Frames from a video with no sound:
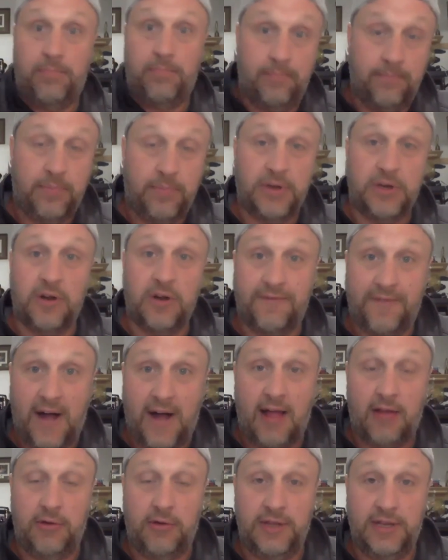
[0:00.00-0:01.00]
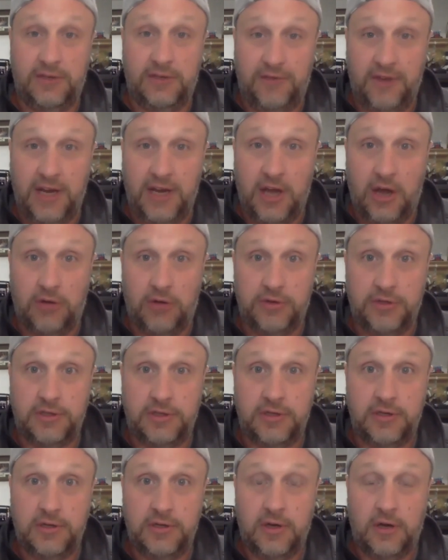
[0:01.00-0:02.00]
But you're following these videos,
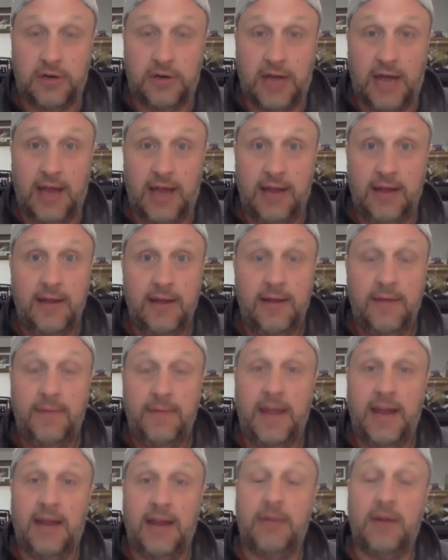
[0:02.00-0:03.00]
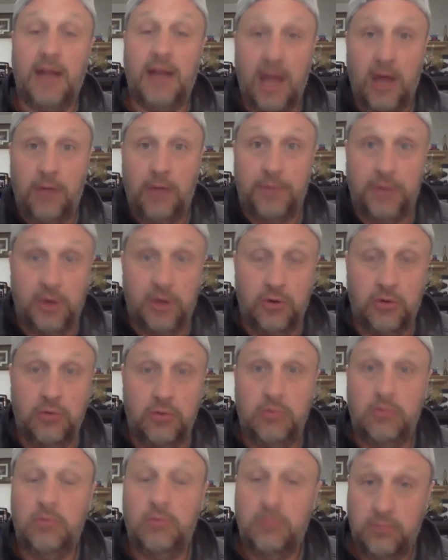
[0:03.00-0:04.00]
okay? And I'm going to help you
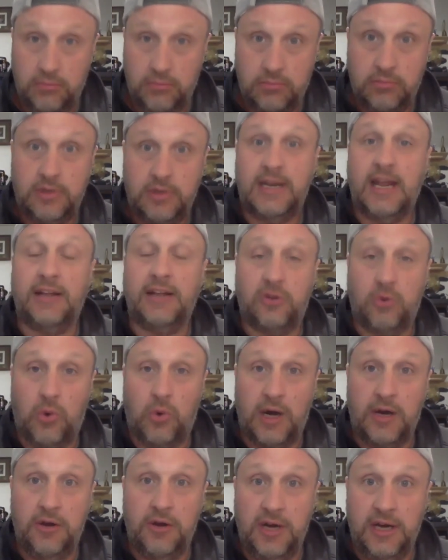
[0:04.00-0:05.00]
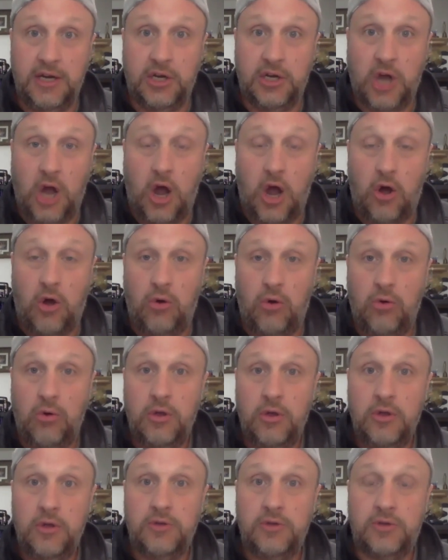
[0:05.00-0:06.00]
get to where you need to go
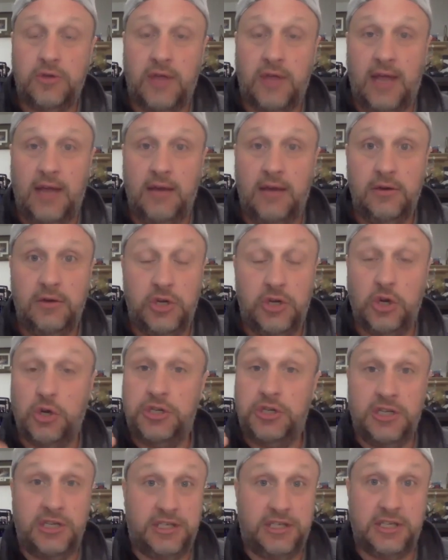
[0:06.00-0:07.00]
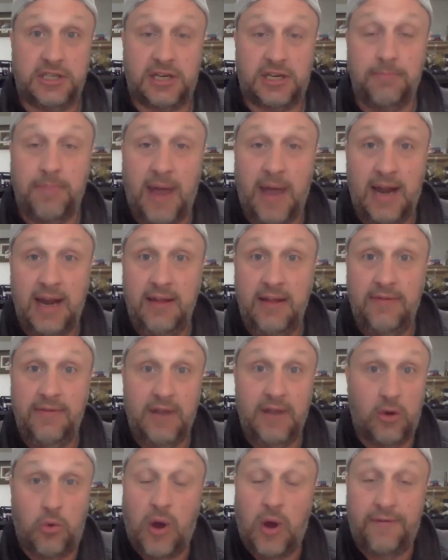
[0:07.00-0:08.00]
so that you're just as competitive.
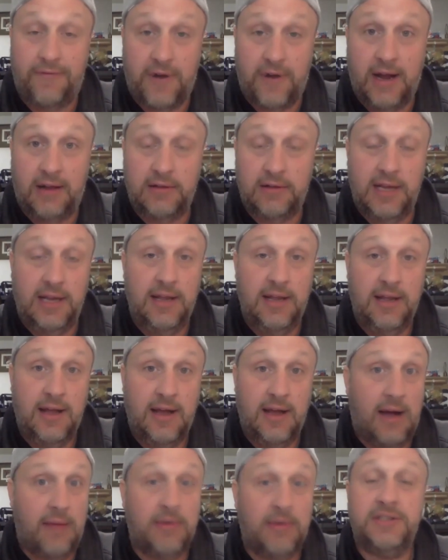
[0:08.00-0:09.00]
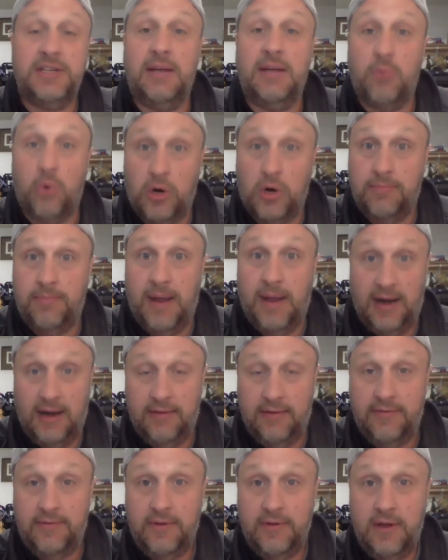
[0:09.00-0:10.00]
And quite frankly, I'm going to say more competitive.
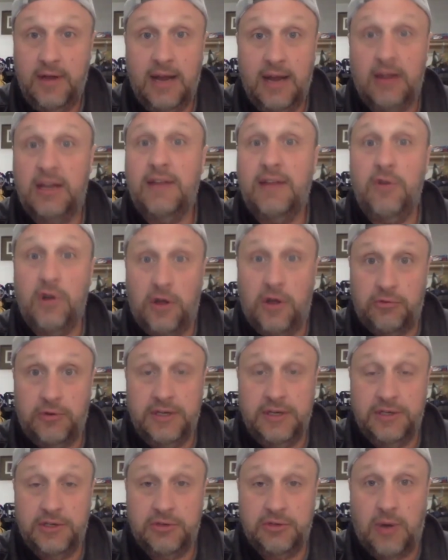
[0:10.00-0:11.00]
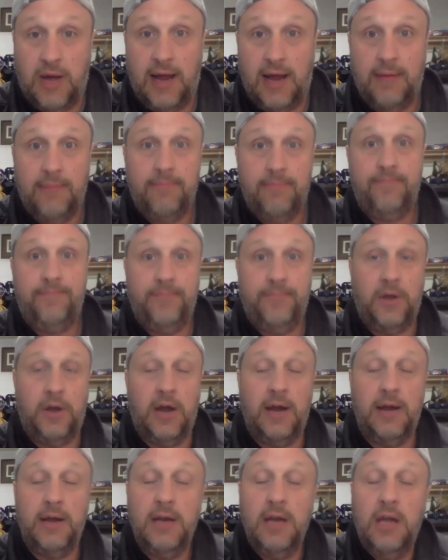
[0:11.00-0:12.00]
And I'll give you all the reasons why. All right.